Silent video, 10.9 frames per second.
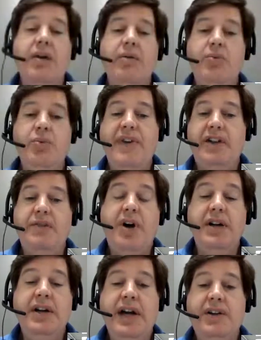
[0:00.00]
we've had the
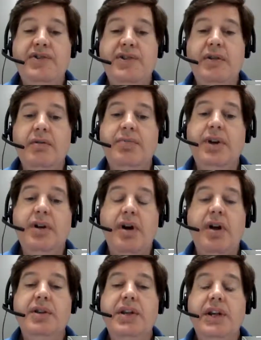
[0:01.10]
podcast here, but
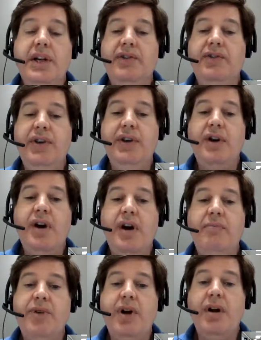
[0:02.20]
on the
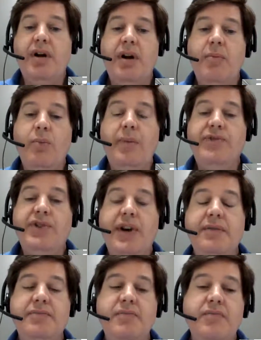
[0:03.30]
ixiacom.com
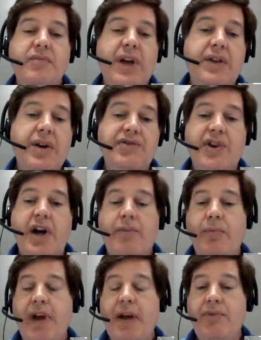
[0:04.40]
website, there's a
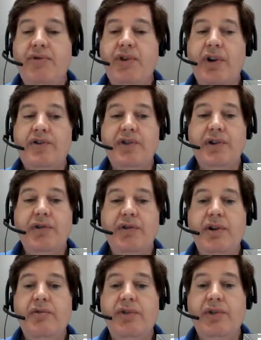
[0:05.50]
couple papers on
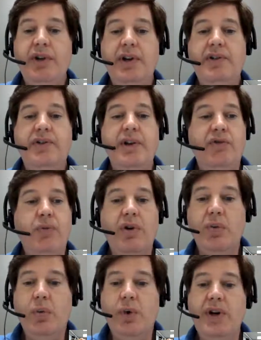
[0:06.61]
security resilience. There's
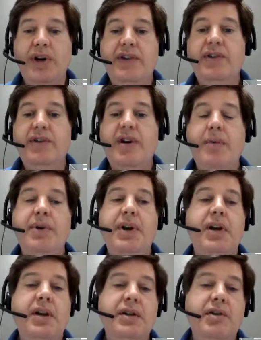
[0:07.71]
one, what is the topic?
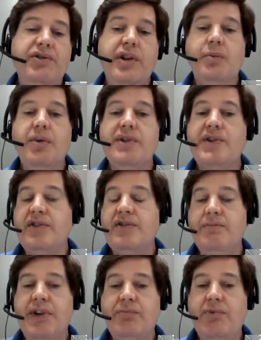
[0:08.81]
And there's another one that's got some
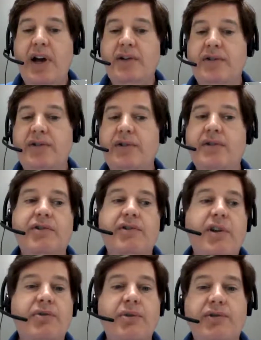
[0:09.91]
best practices. And there's
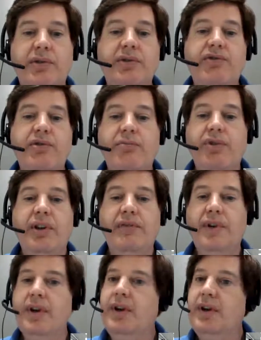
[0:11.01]
also a solution brief.
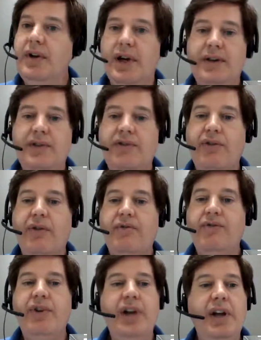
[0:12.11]
And this is all
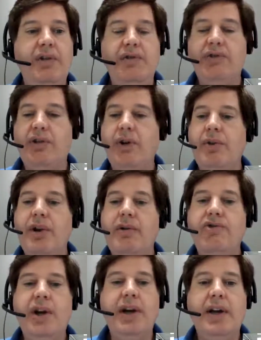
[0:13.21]
free. Just go there,
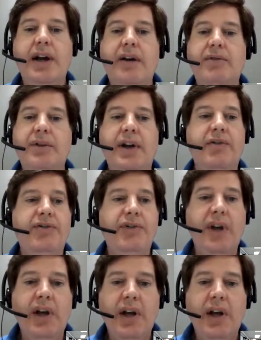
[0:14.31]
check it out. There's